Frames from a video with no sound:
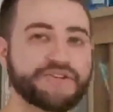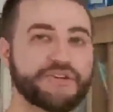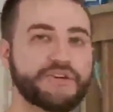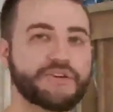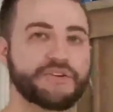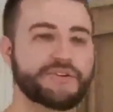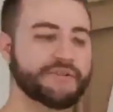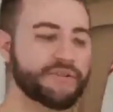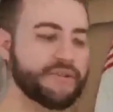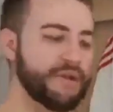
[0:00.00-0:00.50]

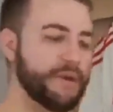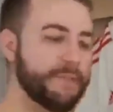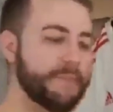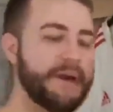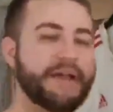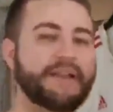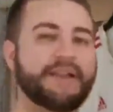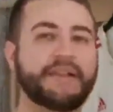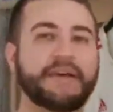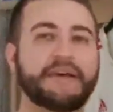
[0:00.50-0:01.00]
shirt,
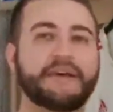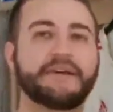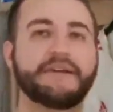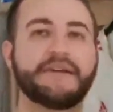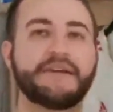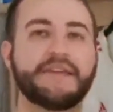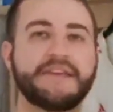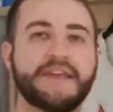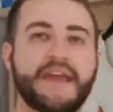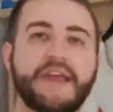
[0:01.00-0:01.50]
Panda,
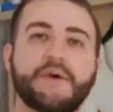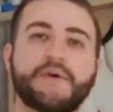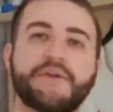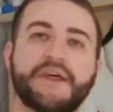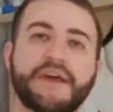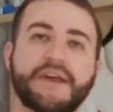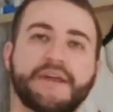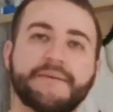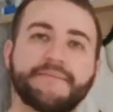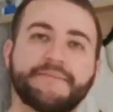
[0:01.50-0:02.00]
yay or
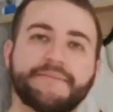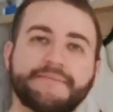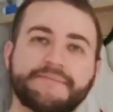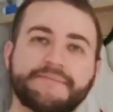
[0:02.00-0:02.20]
nay?